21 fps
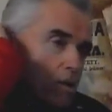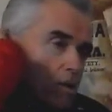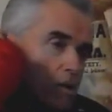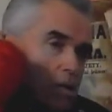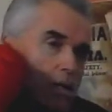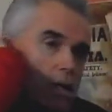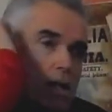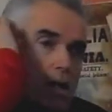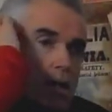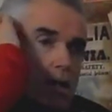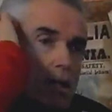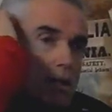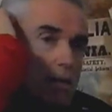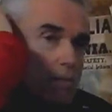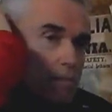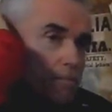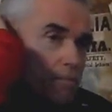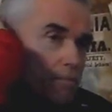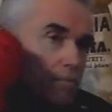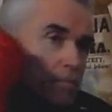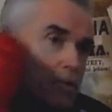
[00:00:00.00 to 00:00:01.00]

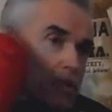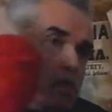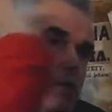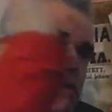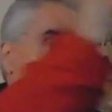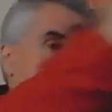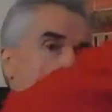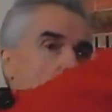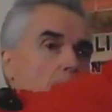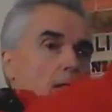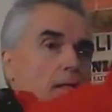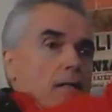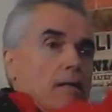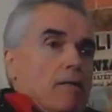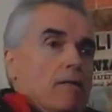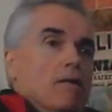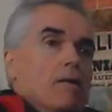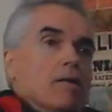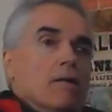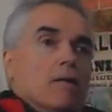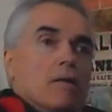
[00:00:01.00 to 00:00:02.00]
Um,
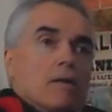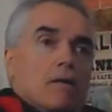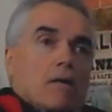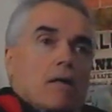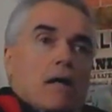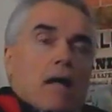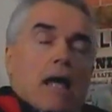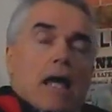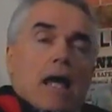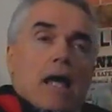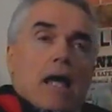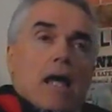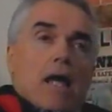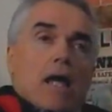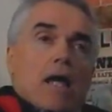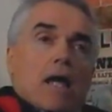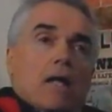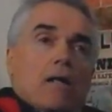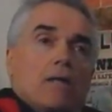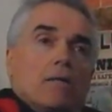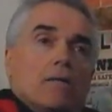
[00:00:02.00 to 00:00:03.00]

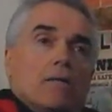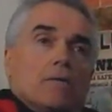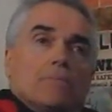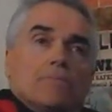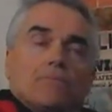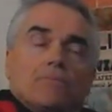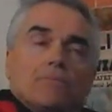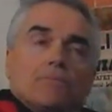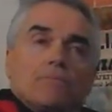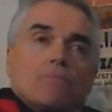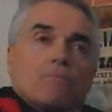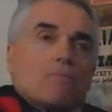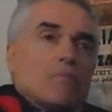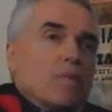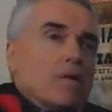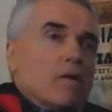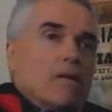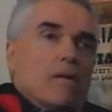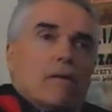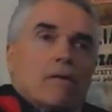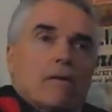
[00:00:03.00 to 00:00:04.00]
and
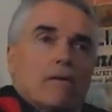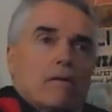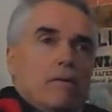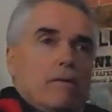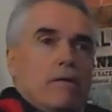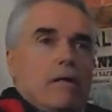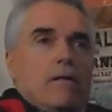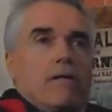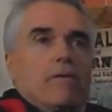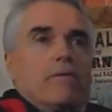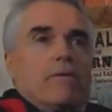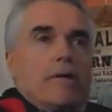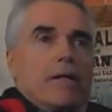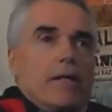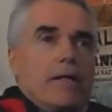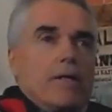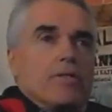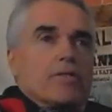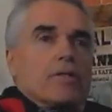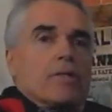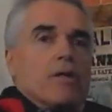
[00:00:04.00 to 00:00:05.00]
not only
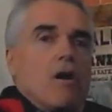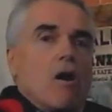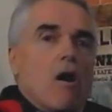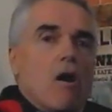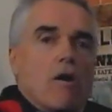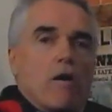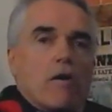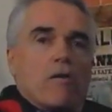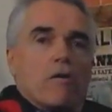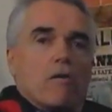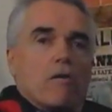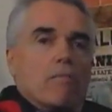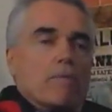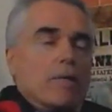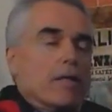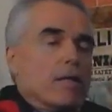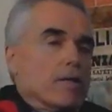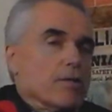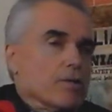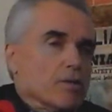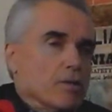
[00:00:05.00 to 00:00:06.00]
is it harder
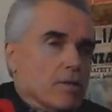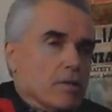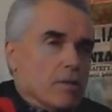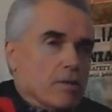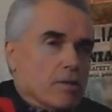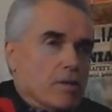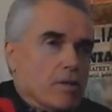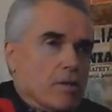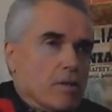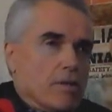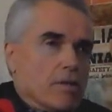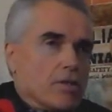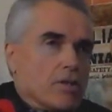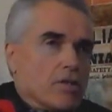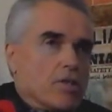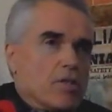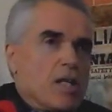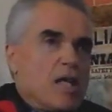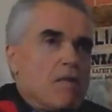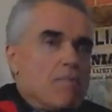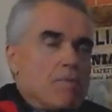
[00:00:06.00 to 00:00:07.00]
because of the, the
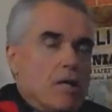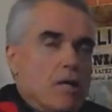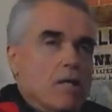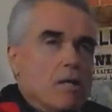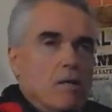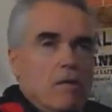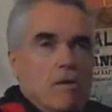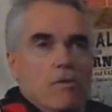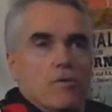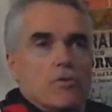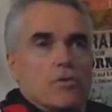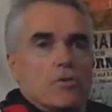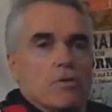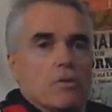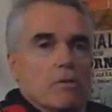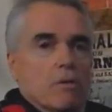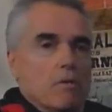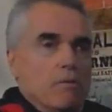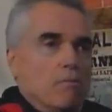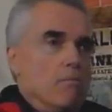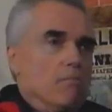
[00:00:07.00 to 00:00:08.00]
steep hills
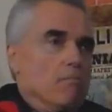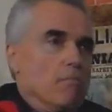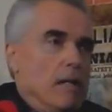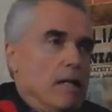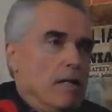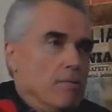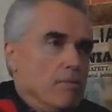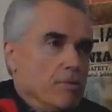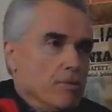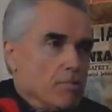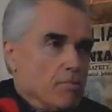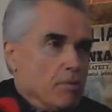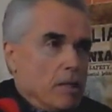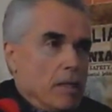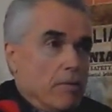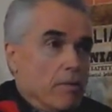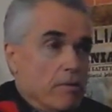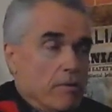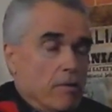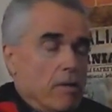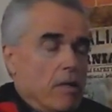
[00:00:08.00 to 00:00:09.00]
and mountains,
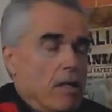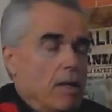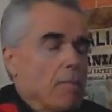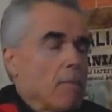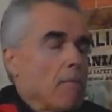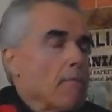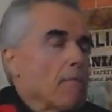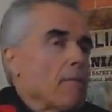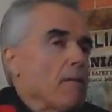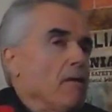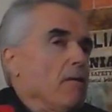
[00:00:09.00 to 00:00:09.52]
believe it or not,